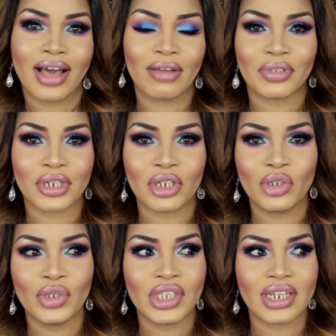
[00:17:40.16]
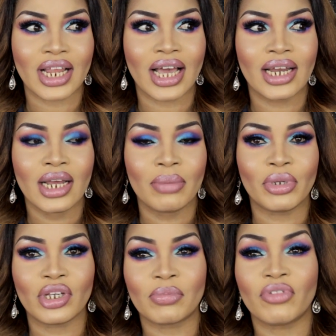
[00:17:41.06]
I've started using that,
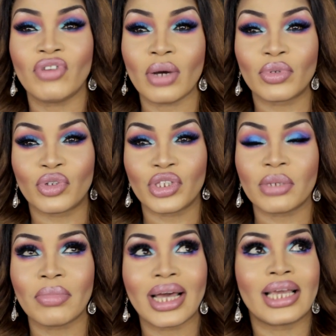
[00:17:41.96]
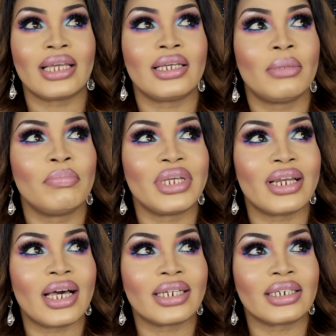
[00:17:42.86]
because before I was using my
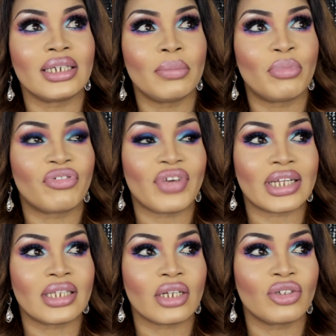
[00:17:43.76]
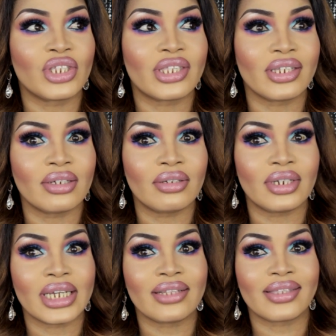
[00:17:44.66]
Milani Perfect and
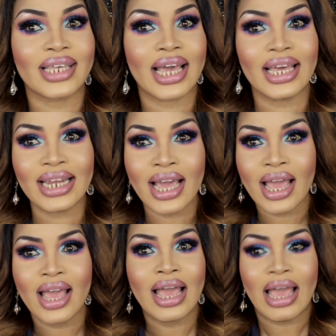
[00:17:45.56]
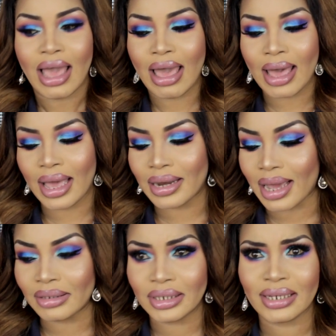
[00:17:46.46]
Conceal in tan, and
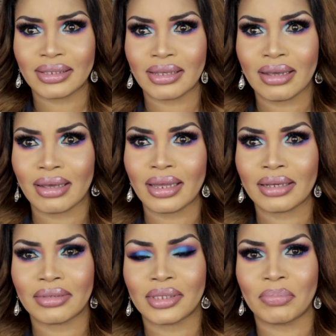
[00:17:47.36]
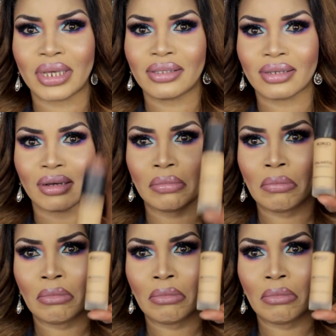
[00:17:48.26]
I dare say I like this better.